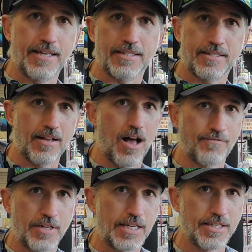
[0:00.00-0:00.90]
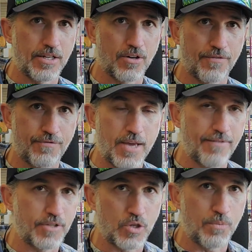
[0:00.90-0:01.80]
It's often easier if you
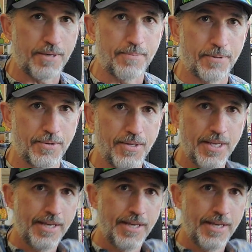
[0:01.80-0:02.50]
have 2 people,